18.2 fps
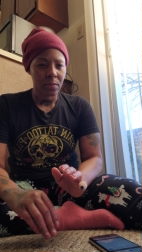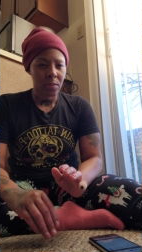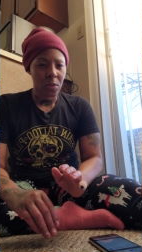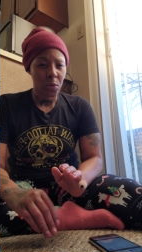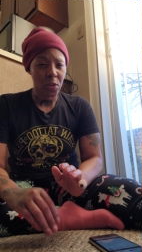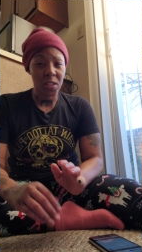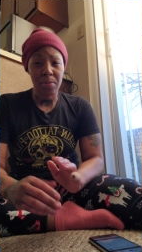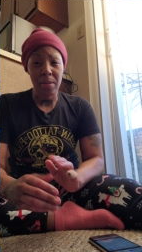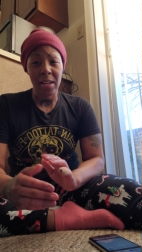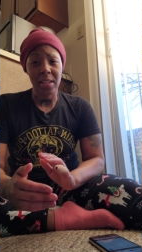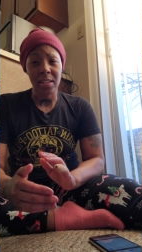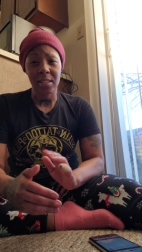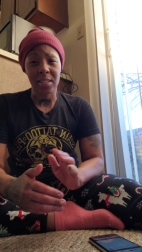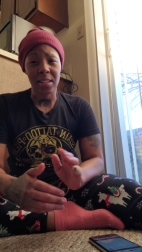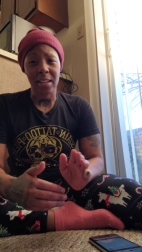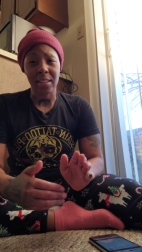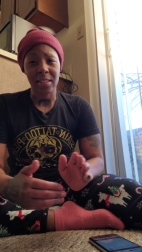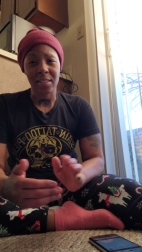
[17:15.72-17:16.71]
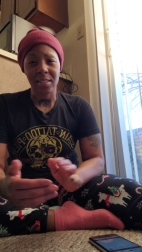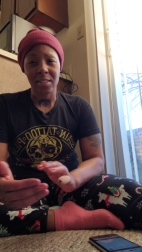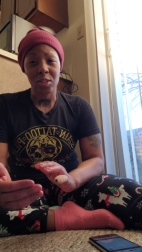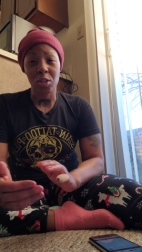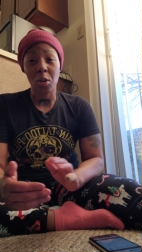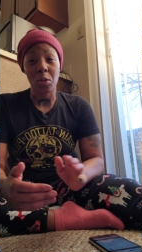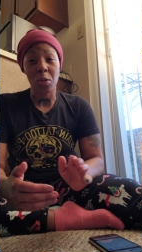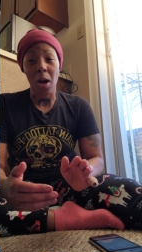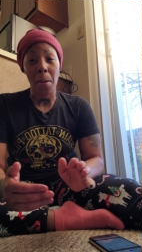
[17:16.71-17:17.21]
which make us like
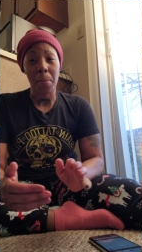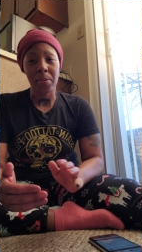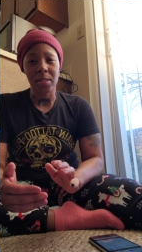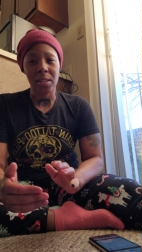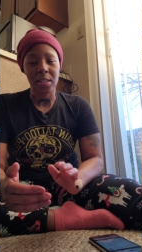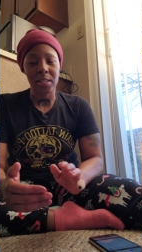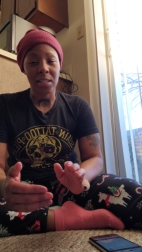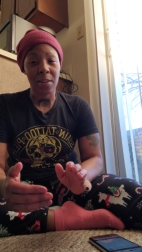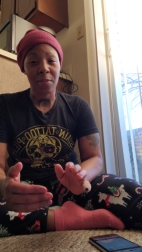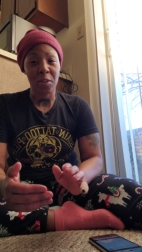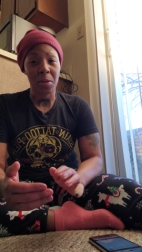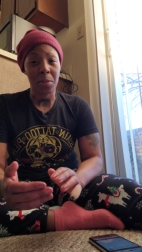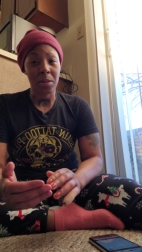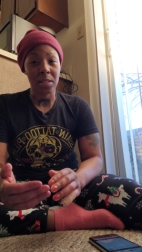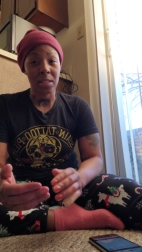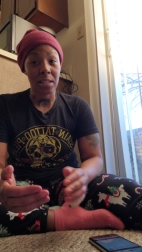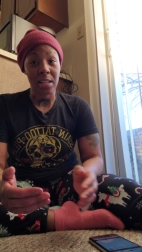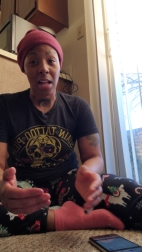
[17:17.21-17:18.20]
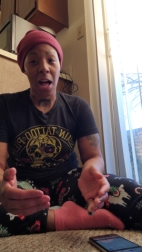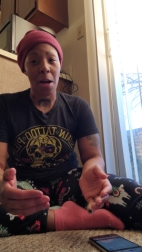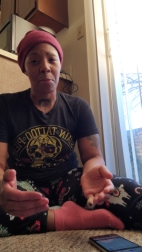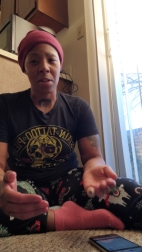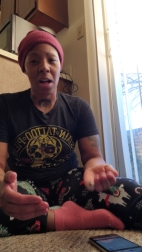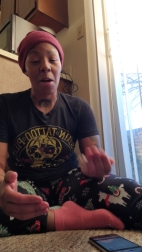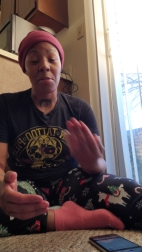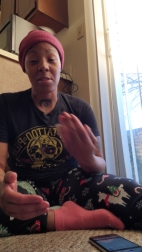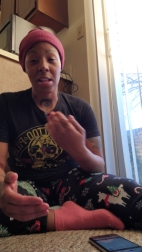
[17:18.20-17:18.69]
total opposites in that form because like I,
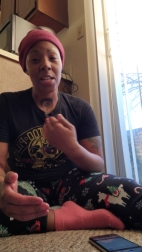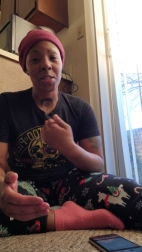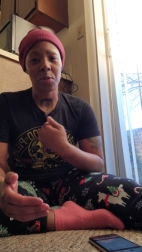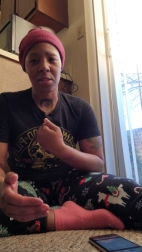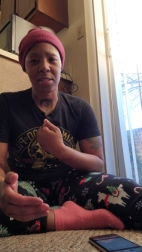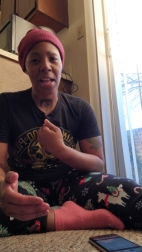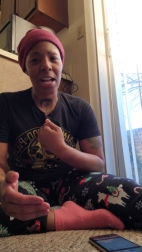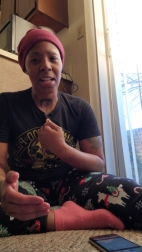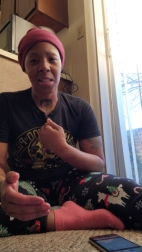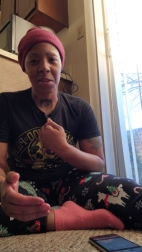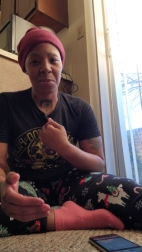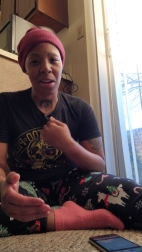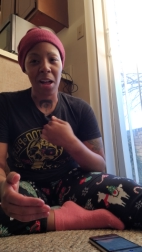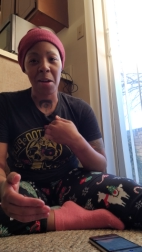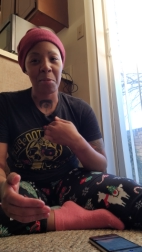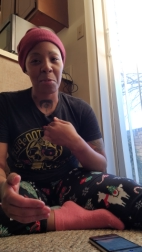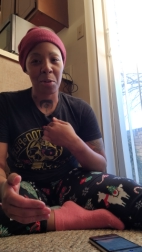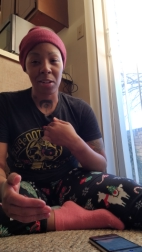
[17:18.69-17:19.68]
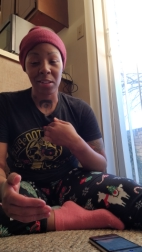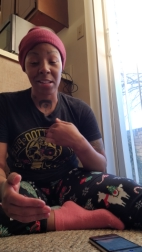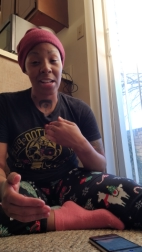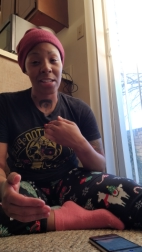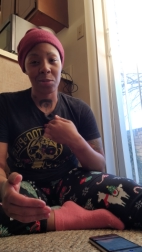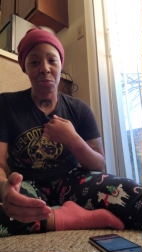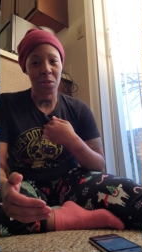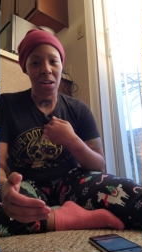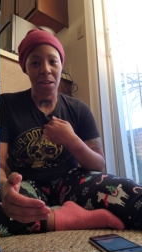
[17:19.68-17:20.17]
I, that's exactly what I want
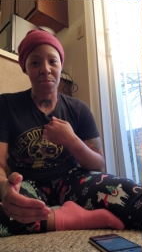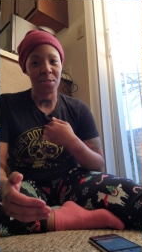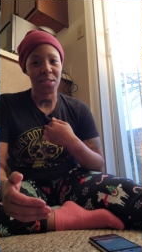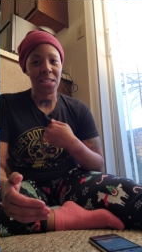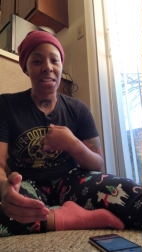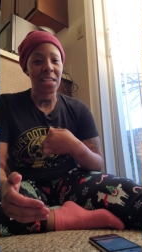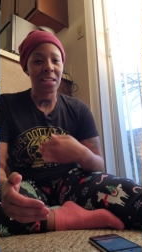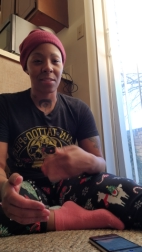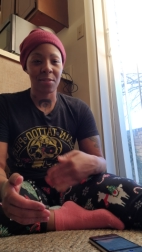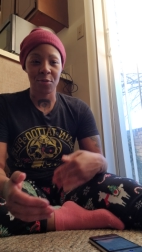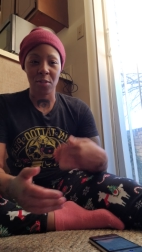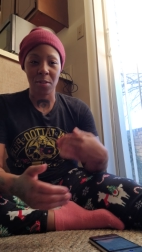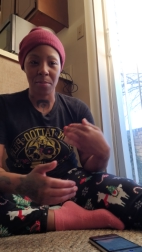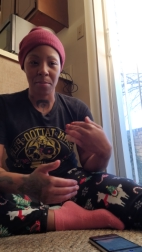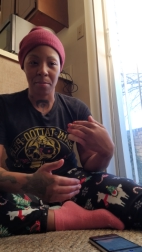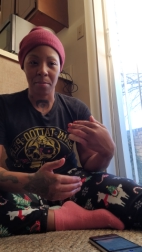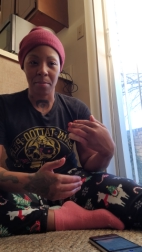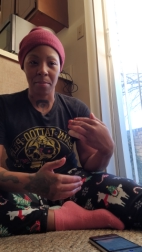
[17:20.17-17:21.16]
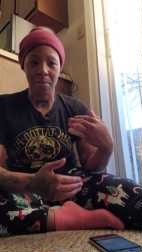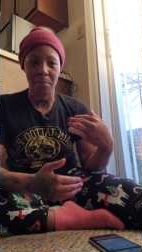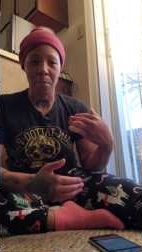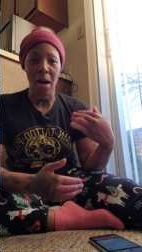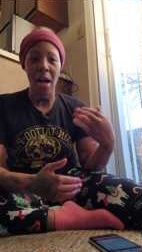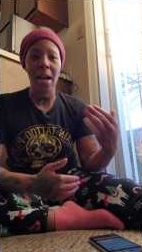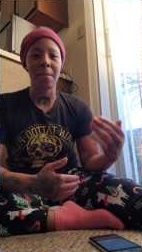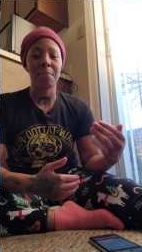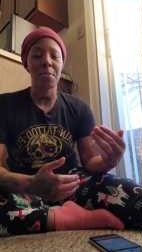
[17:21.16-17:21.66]
that's what I'm seeking from
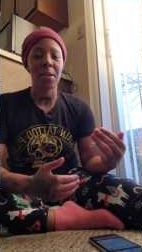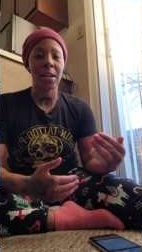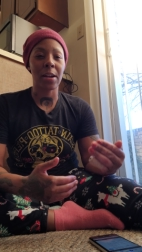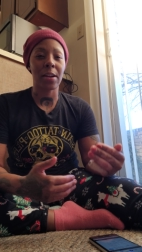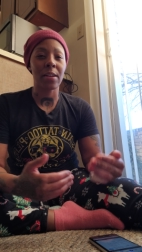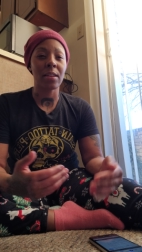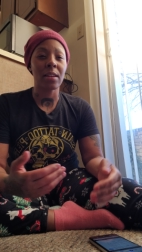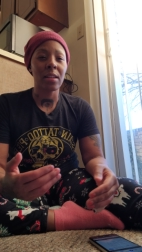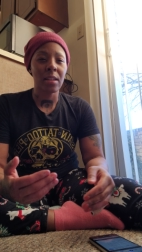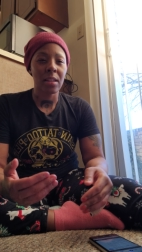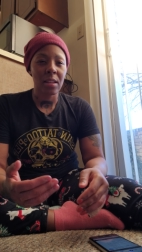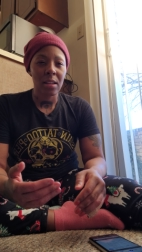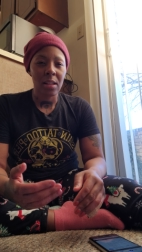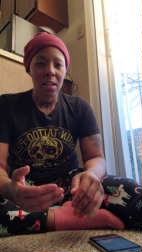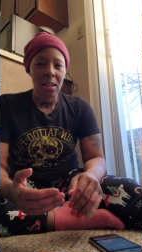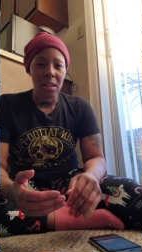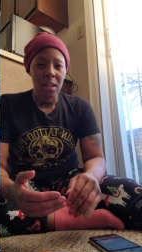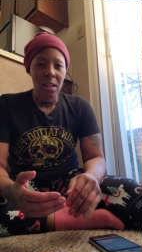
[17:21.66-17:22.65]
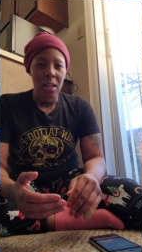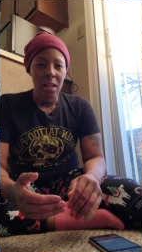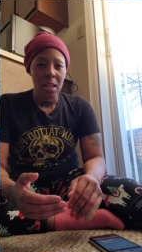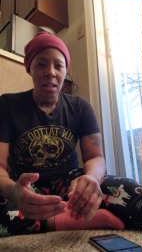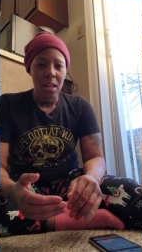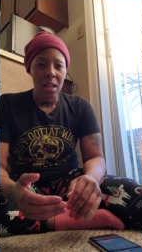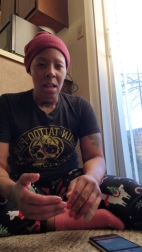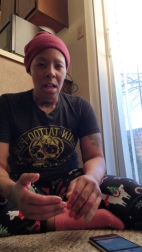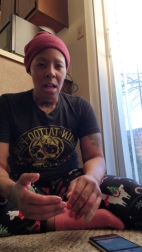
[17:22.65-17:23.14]
my parent
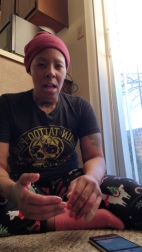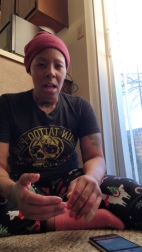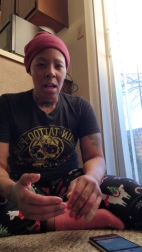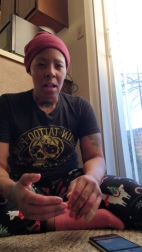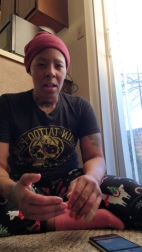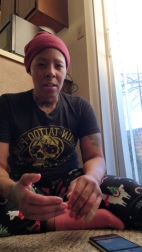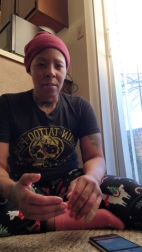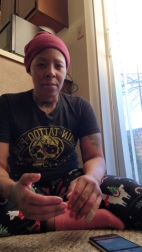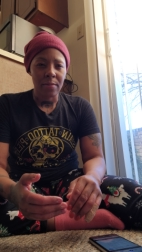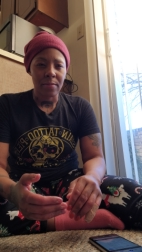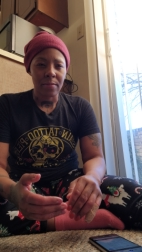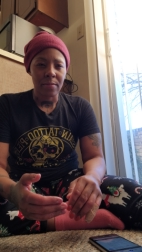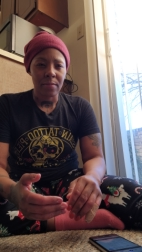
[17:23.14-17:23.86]
um,